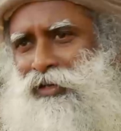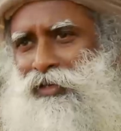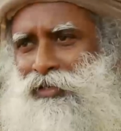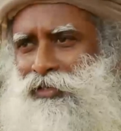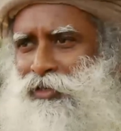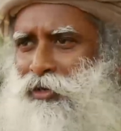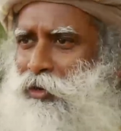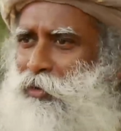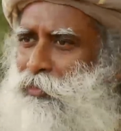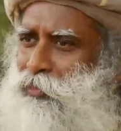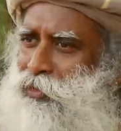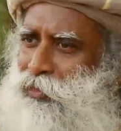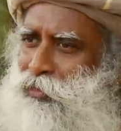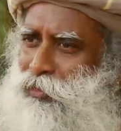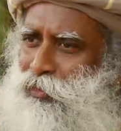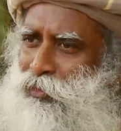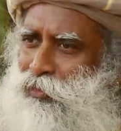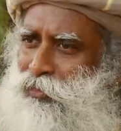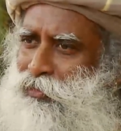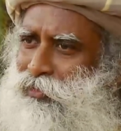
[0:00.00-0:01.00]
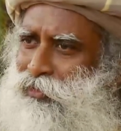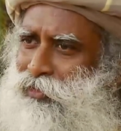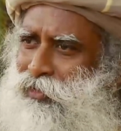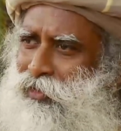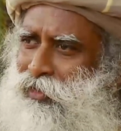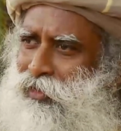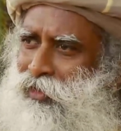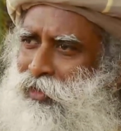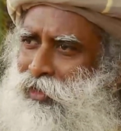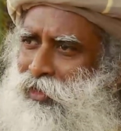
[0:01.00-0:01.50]
at Isha Home School,
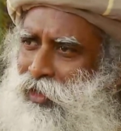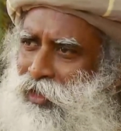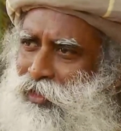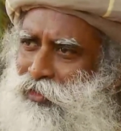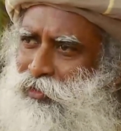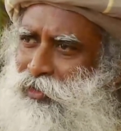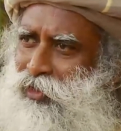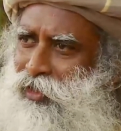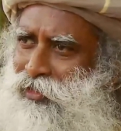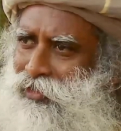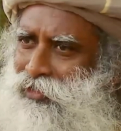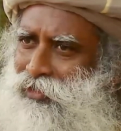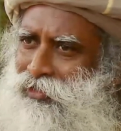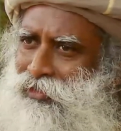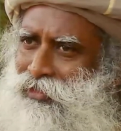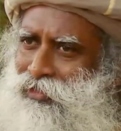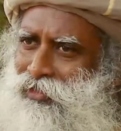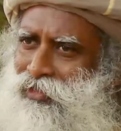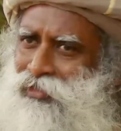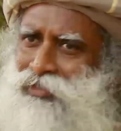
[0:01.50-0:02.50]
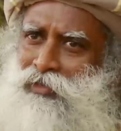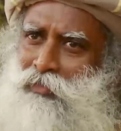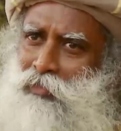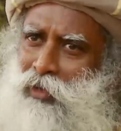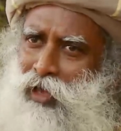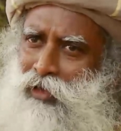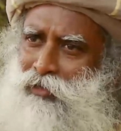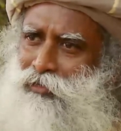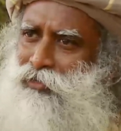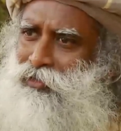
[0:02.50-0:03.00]
education is
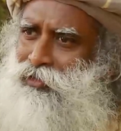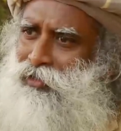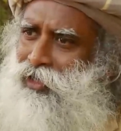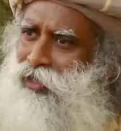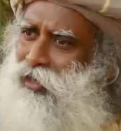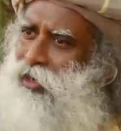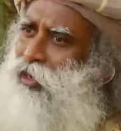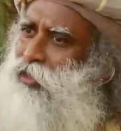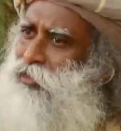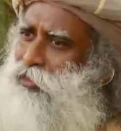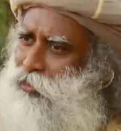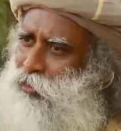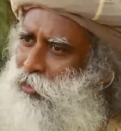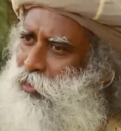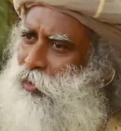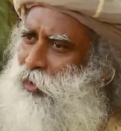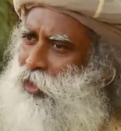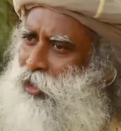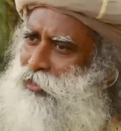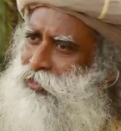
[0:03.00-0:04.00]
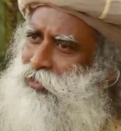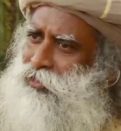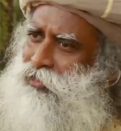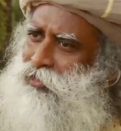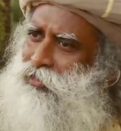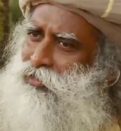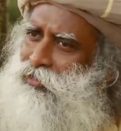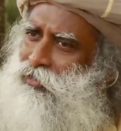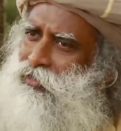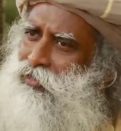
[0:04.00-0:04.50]
about enlarging your
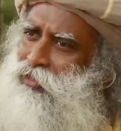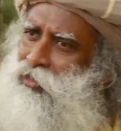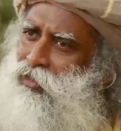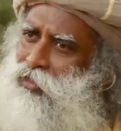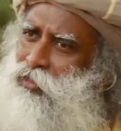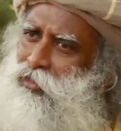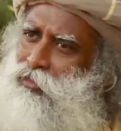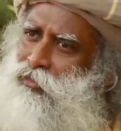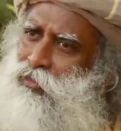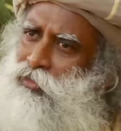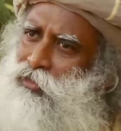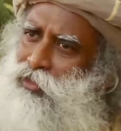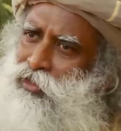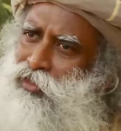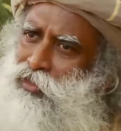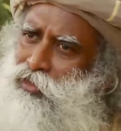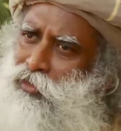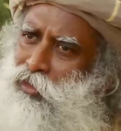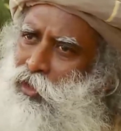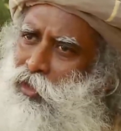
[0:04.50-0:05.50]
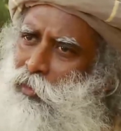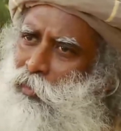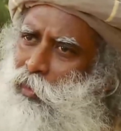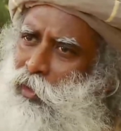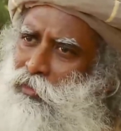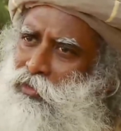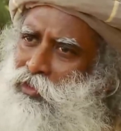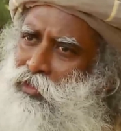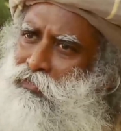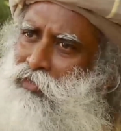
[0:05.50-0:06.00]
horizons. So this is not
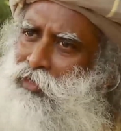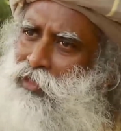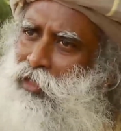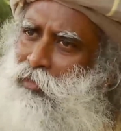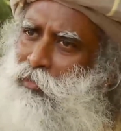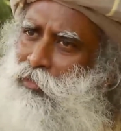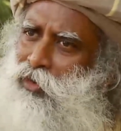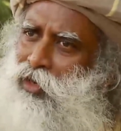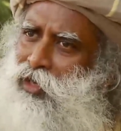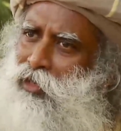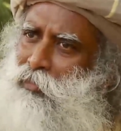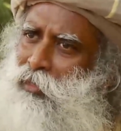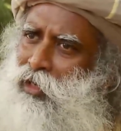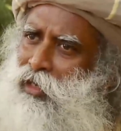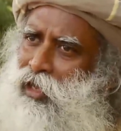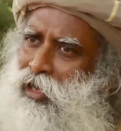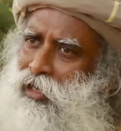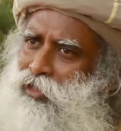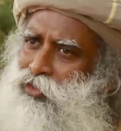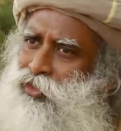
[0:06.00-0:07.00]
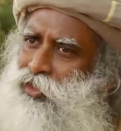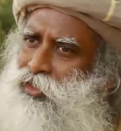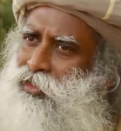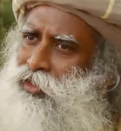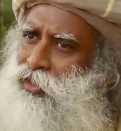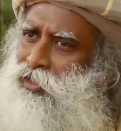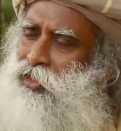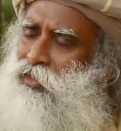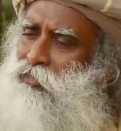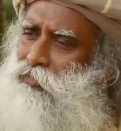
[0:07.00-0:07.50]
about giving them ready-made answers
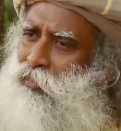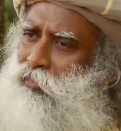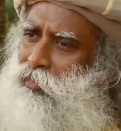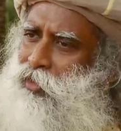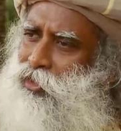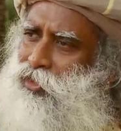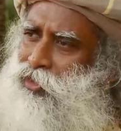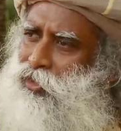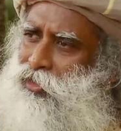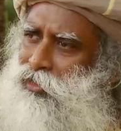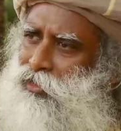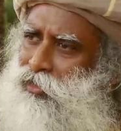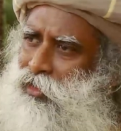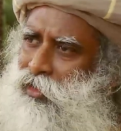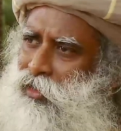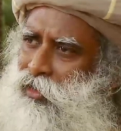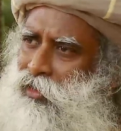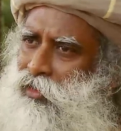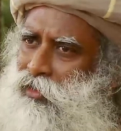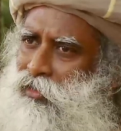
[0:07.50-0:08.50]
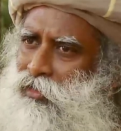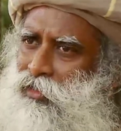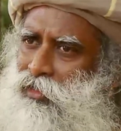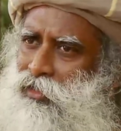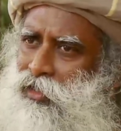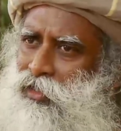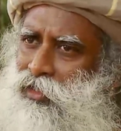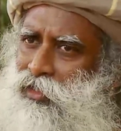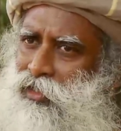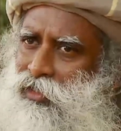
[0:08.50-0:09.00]
as information.
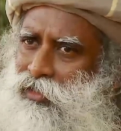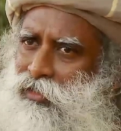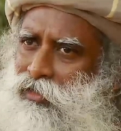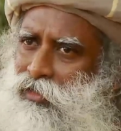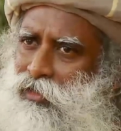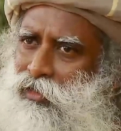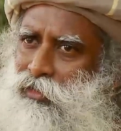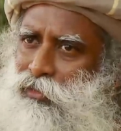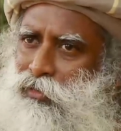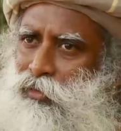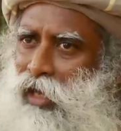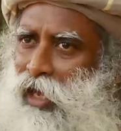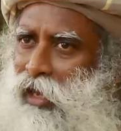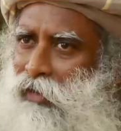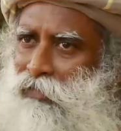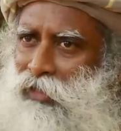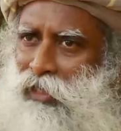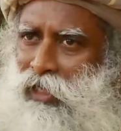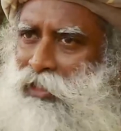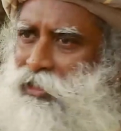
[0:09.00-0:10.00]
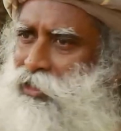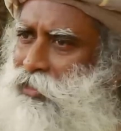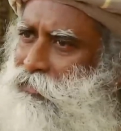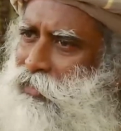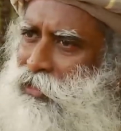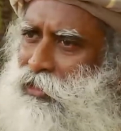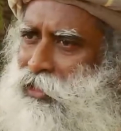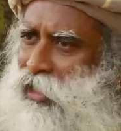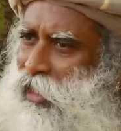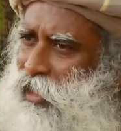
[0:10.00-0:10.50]
This is to have an active
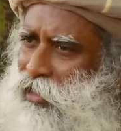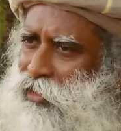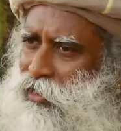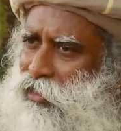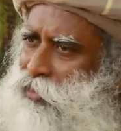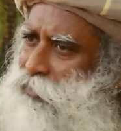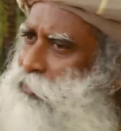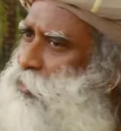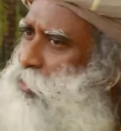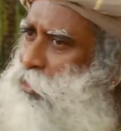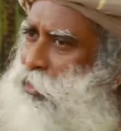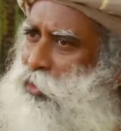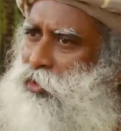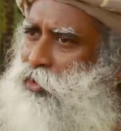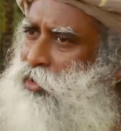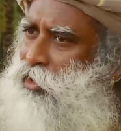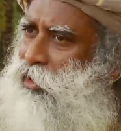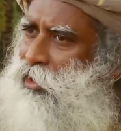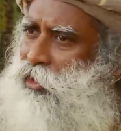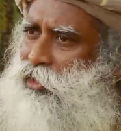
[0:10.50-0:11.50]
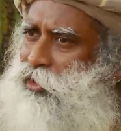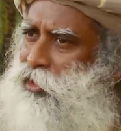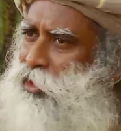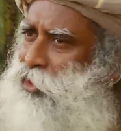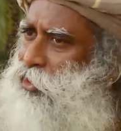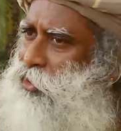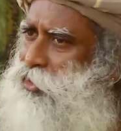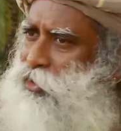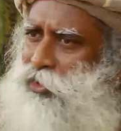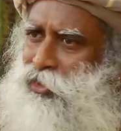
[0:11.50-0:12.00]
intelligence which constantly
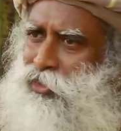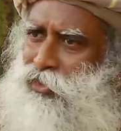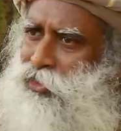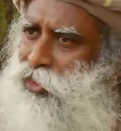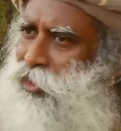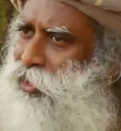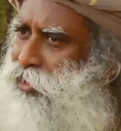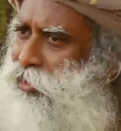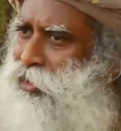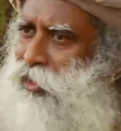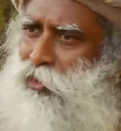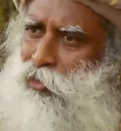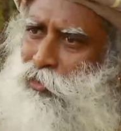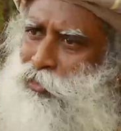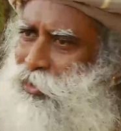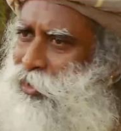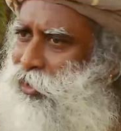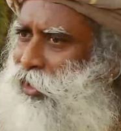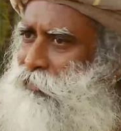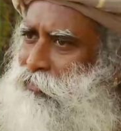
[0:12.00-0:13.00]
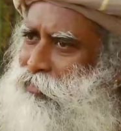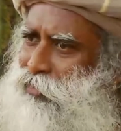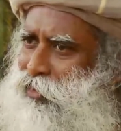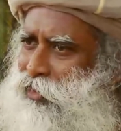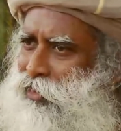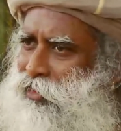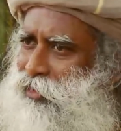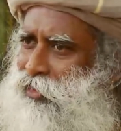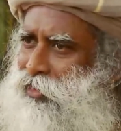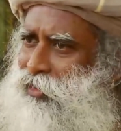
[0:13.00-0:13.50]
searches and seeks and looks at
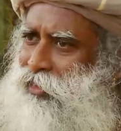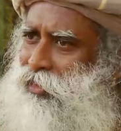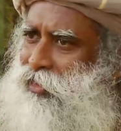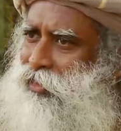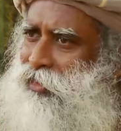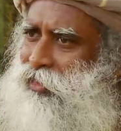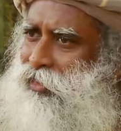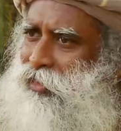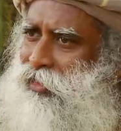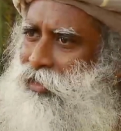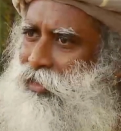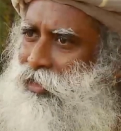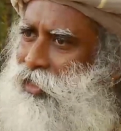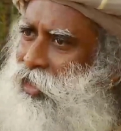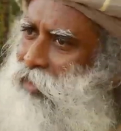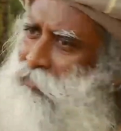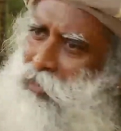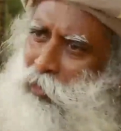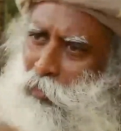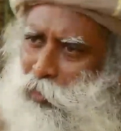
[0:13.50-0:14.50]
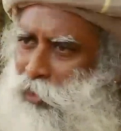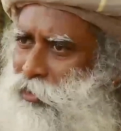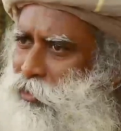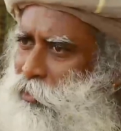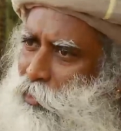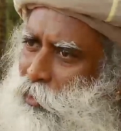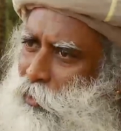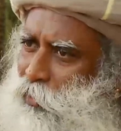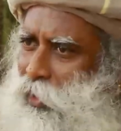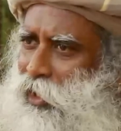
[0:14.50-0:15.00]
everything in every
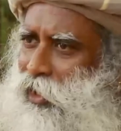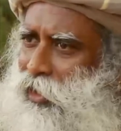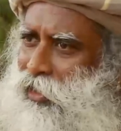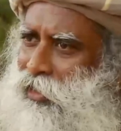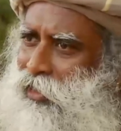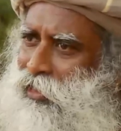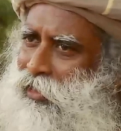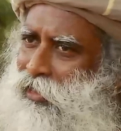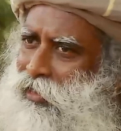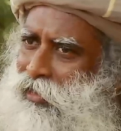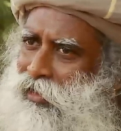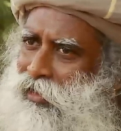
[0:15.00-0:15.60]
possible way.